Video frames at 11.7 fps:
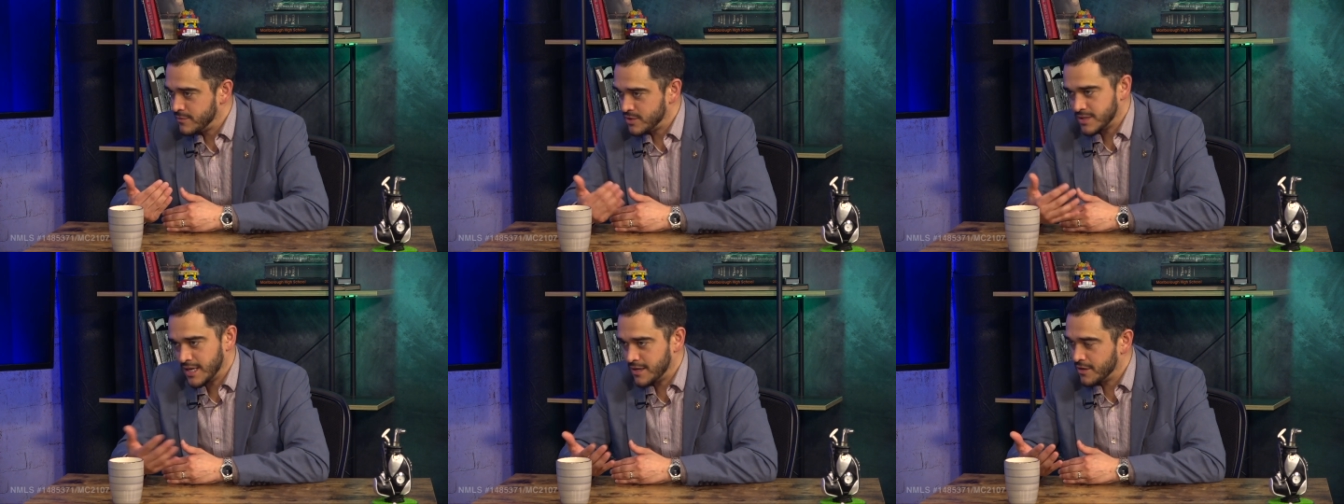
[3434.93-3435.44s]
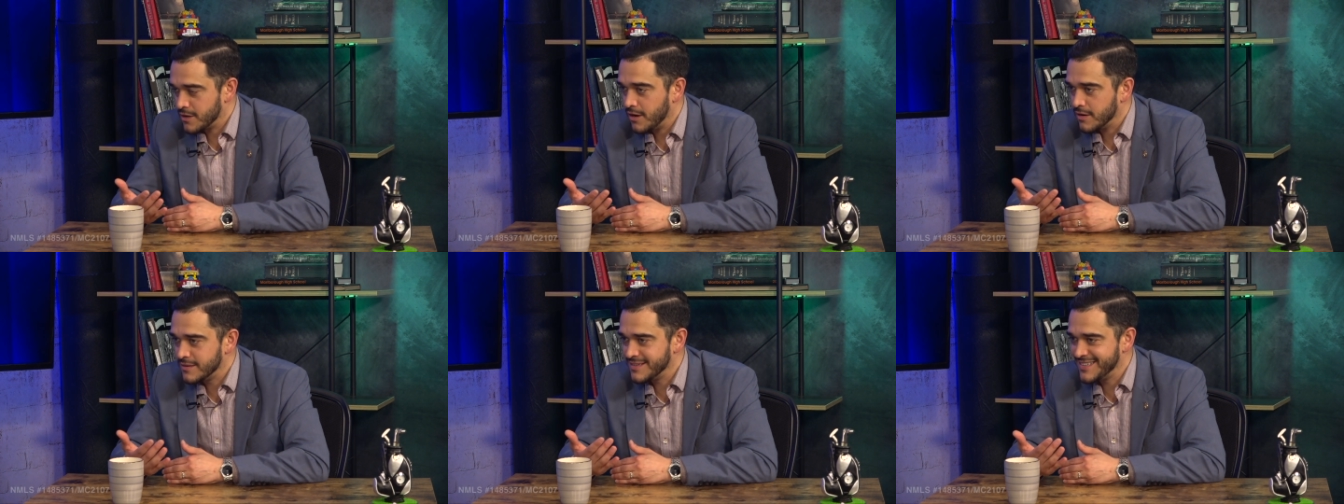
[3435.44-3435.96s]
You're staying in your
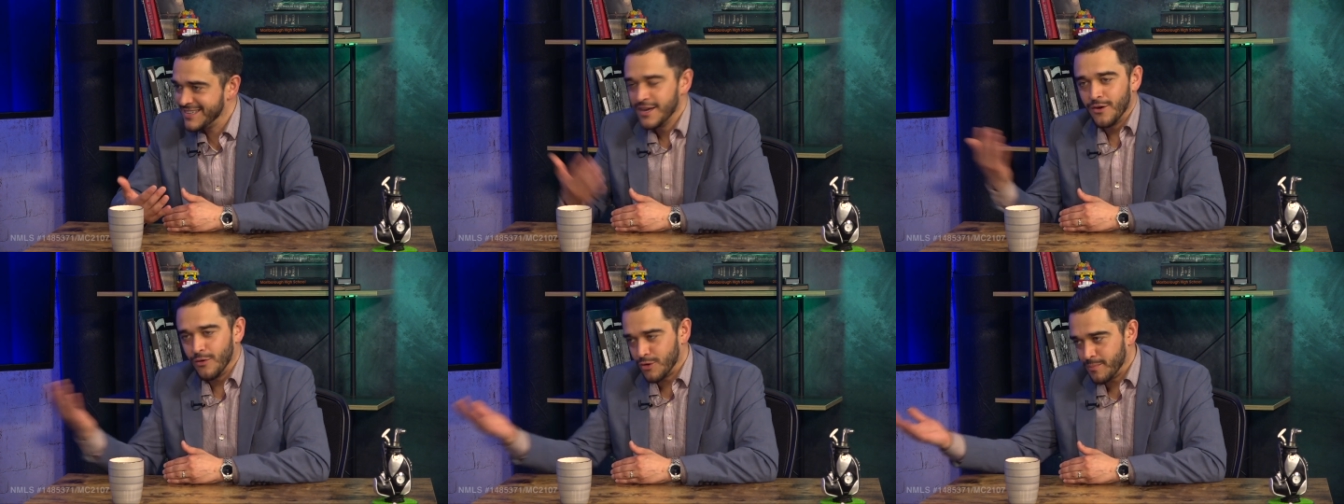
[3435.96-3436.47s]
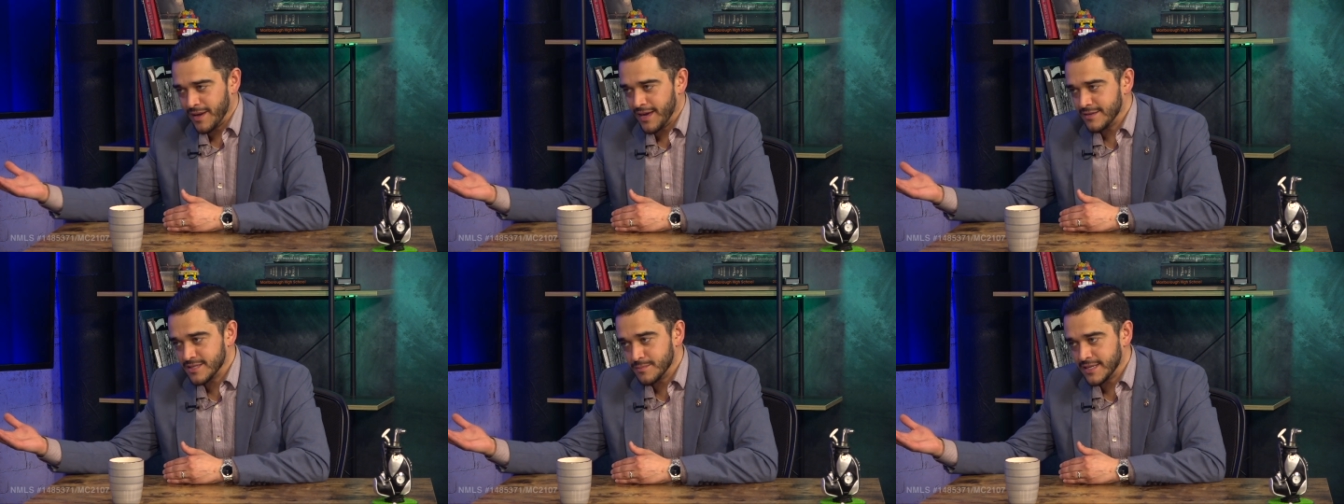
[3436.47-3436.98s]
car or you're
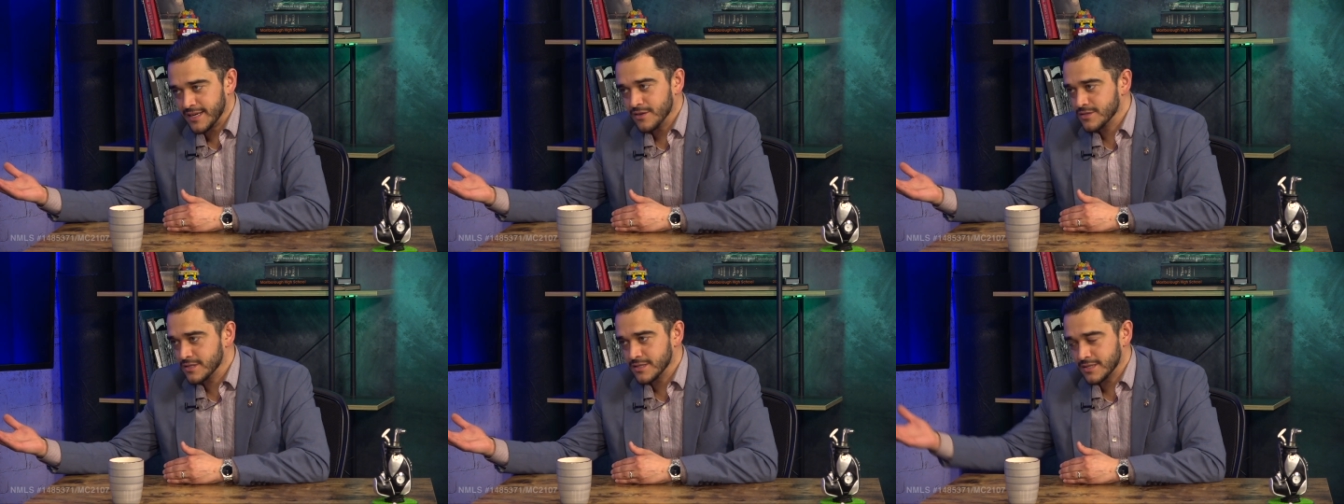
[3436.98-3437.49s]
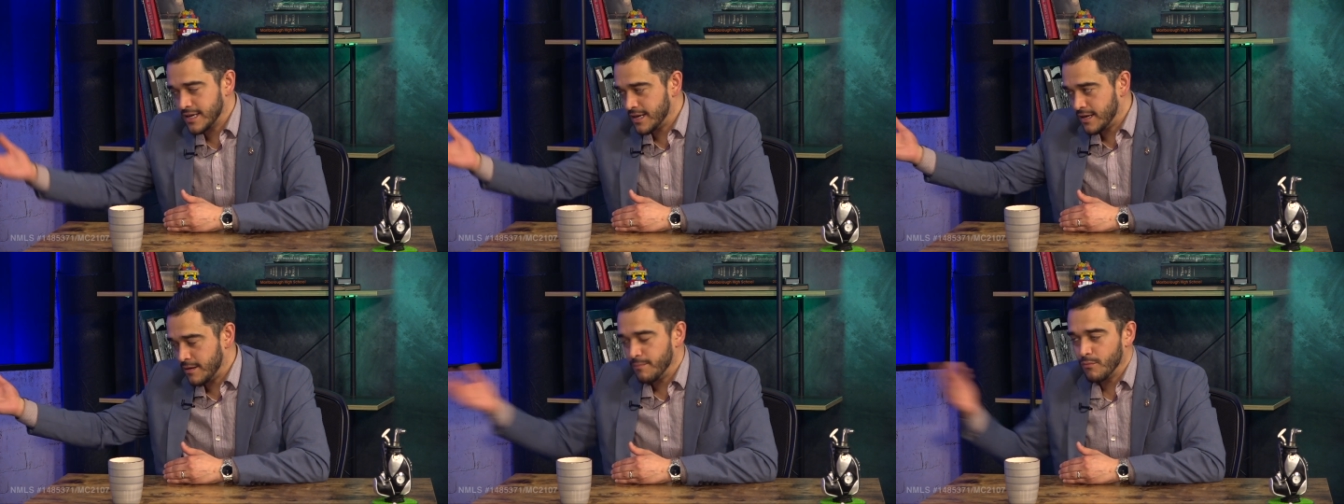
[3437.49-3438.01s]
paying somebody else's
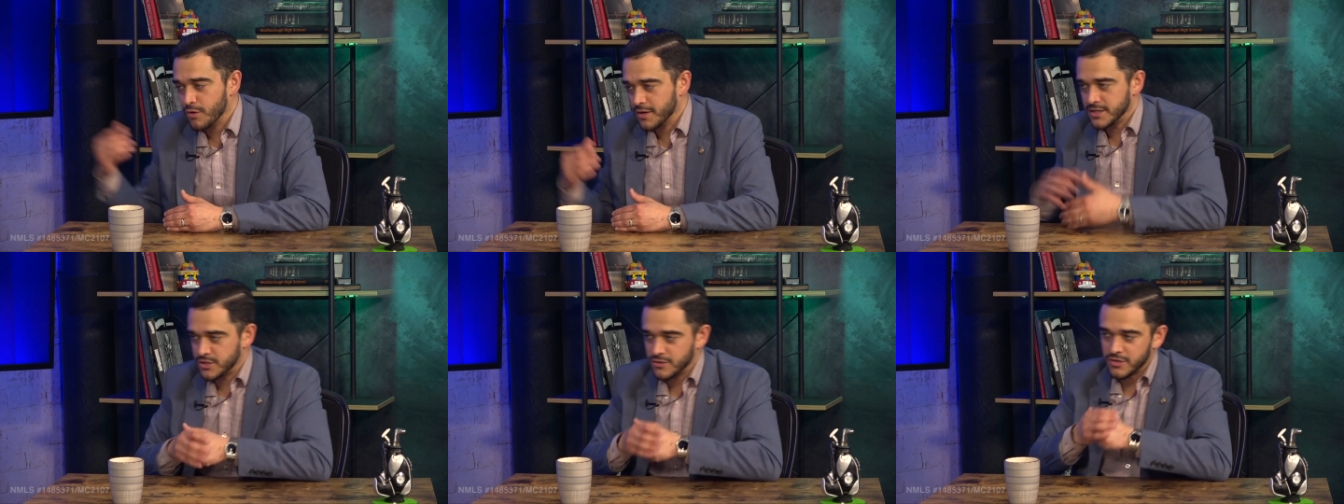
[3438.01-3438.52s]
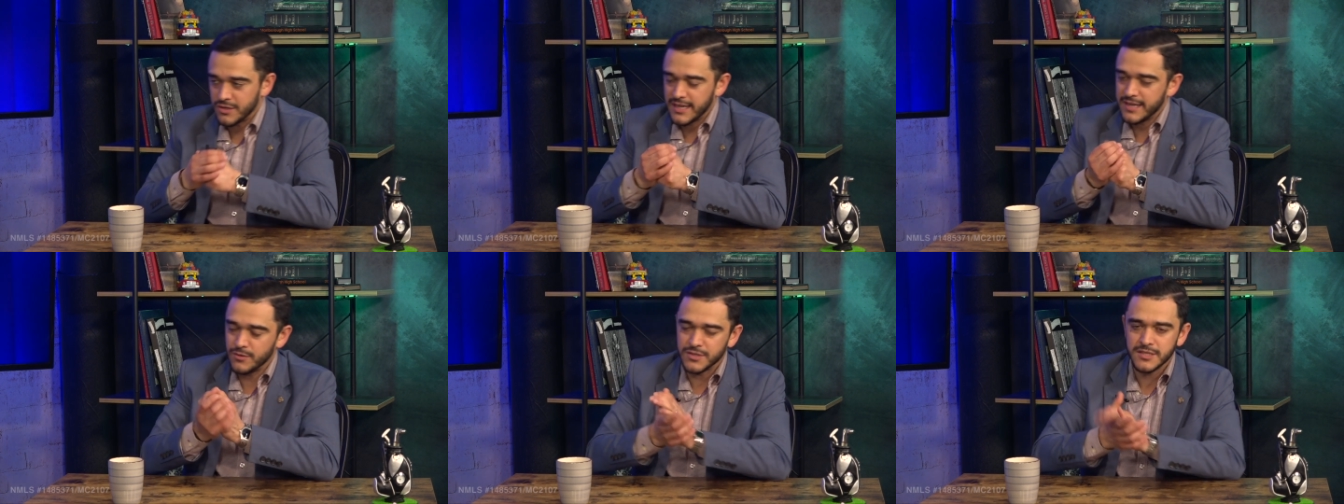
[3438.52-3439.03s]
mortgage, your
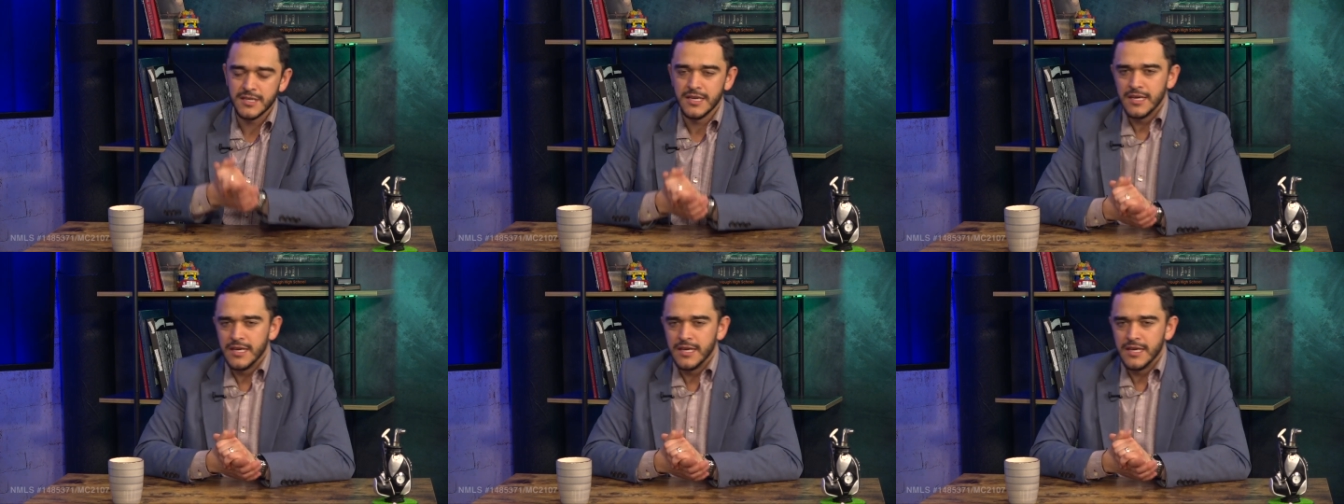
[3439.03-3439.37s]
landlord's.